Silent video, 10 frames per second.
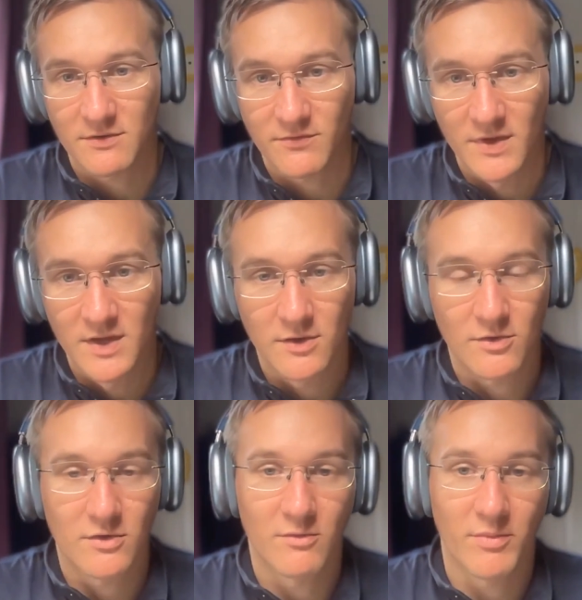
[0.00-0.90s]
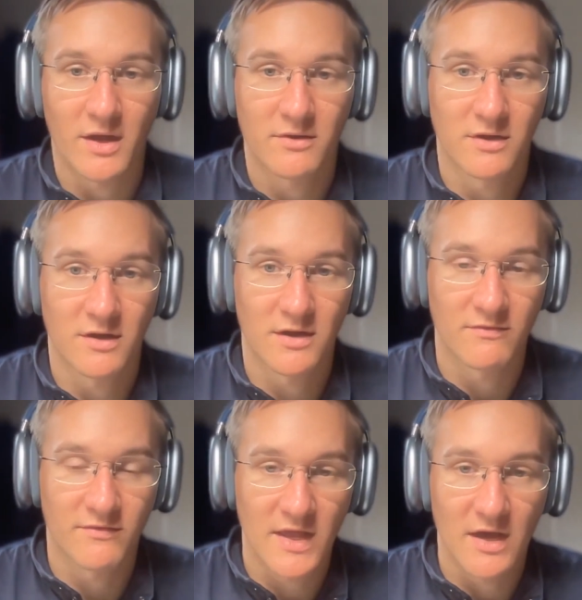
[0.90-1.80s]
of cocoa powder
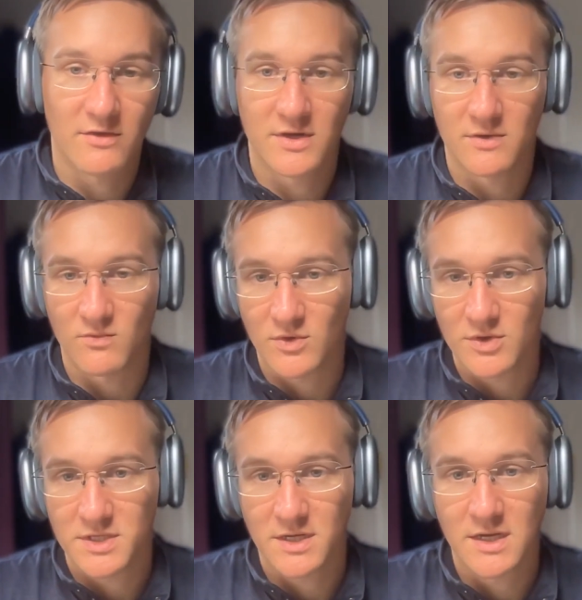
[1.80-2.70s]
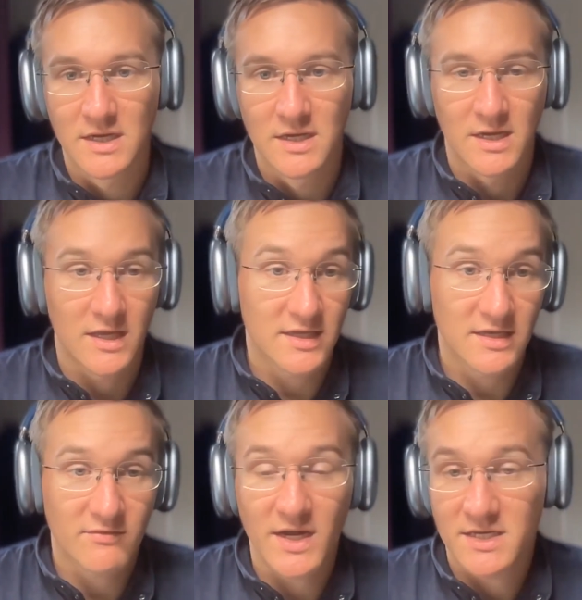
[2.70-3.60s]
and flour and water, and
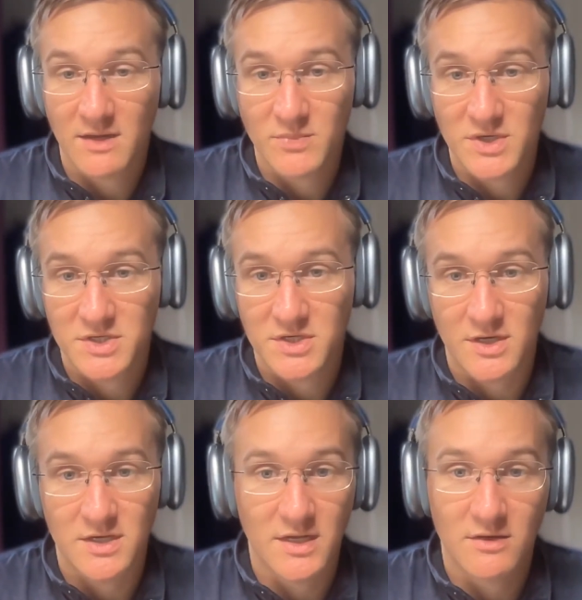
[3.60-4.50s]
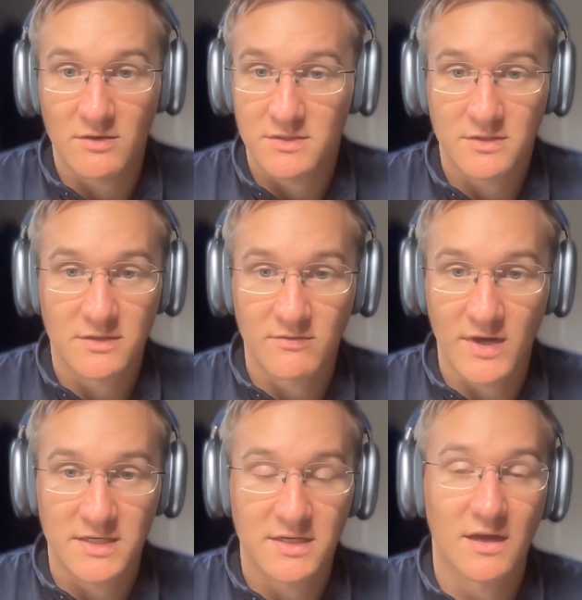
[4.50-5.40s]
then the right temperature, and then also the
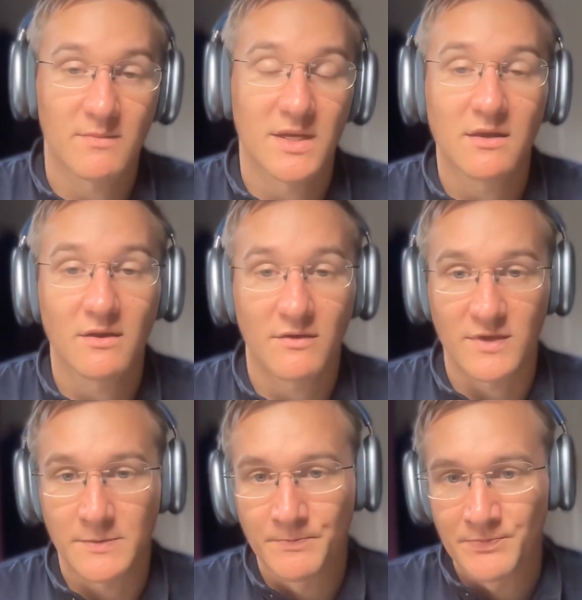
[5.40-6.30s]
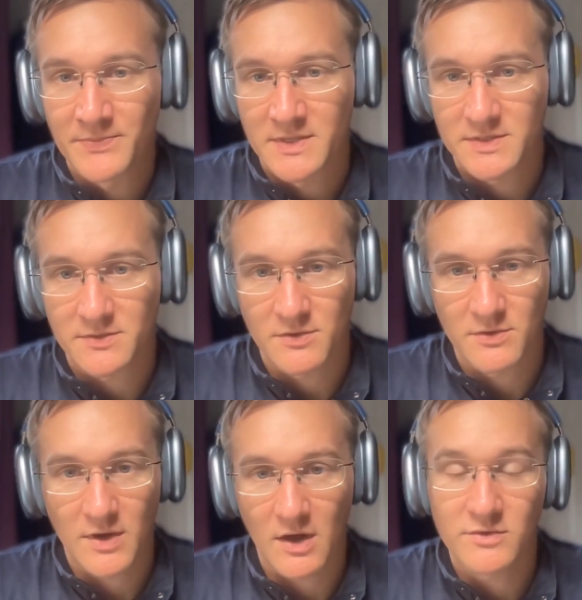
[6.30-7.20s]
right time in the oven.
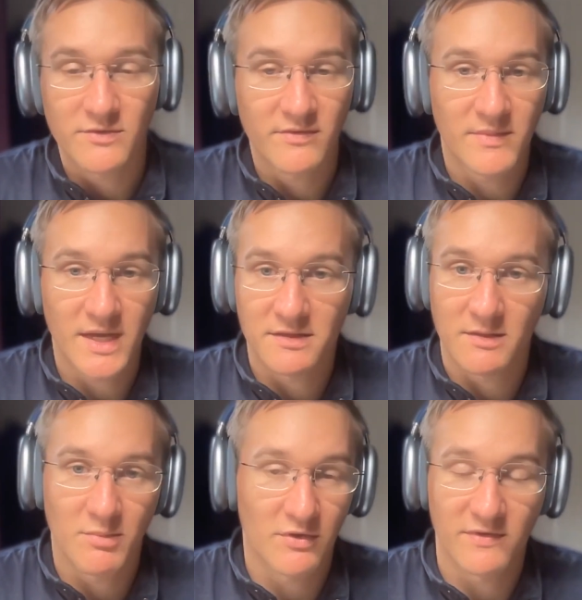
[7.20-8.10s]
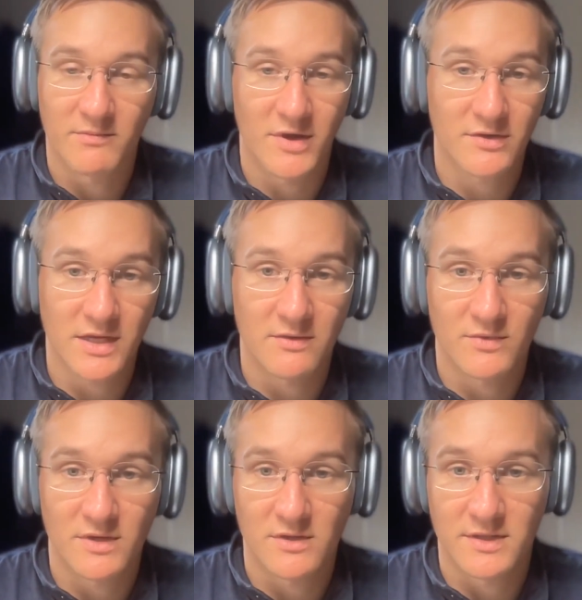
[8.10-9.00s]
So how do we make the perfect brownie?
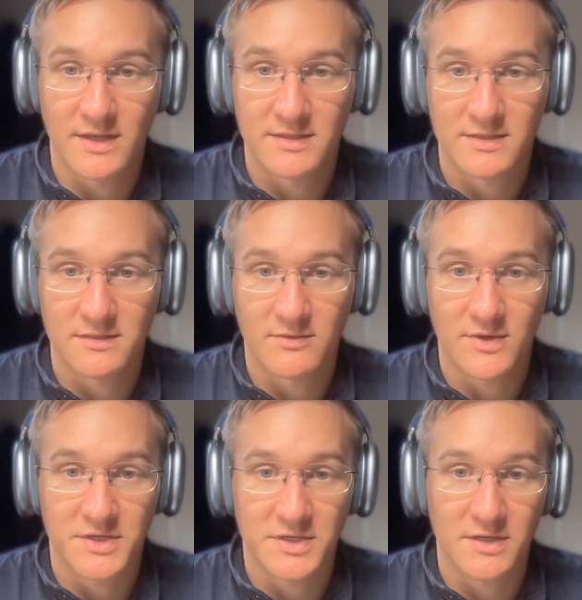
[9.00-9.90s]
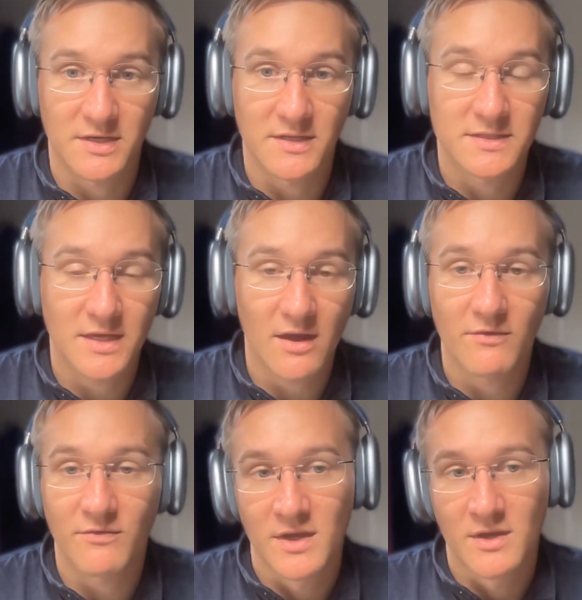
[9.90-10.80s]
Well, that's a question in
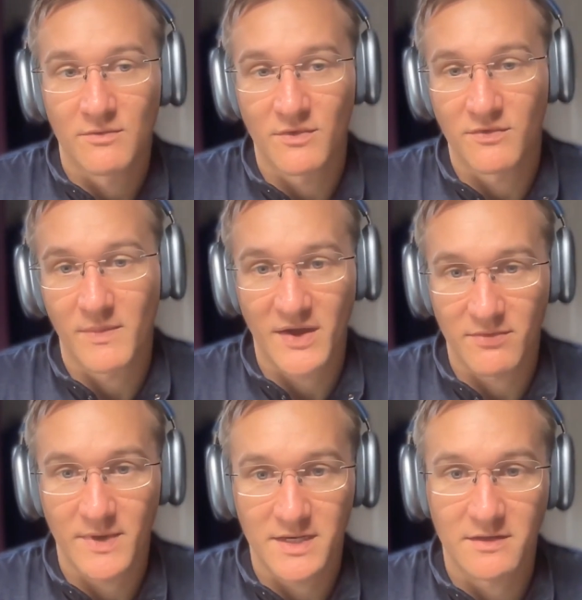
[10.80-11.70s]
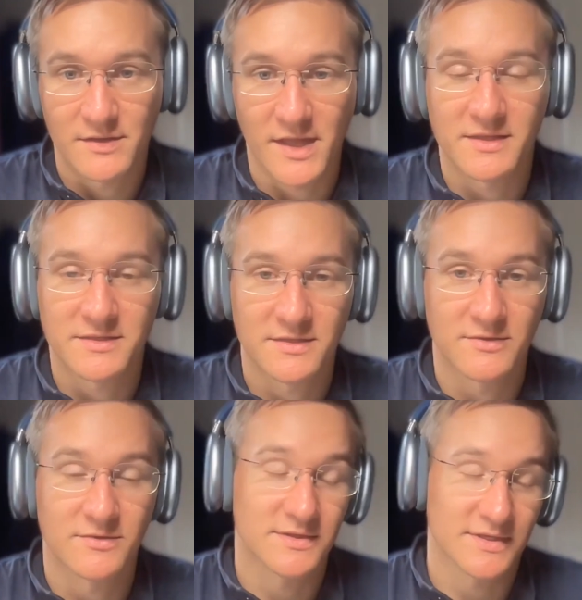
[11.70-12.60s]
itself with a mathematical answer
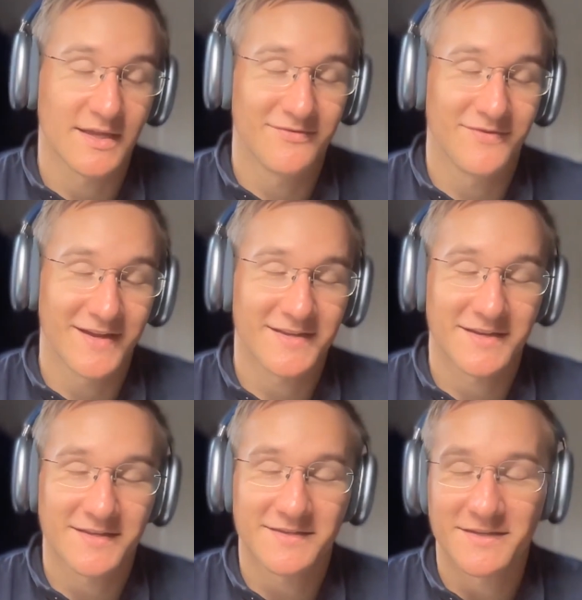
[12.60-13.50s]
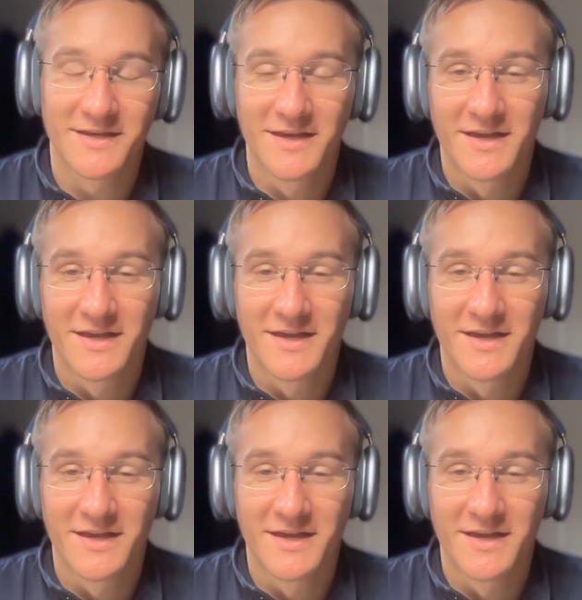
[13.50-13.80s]
to it. And in fact, it is a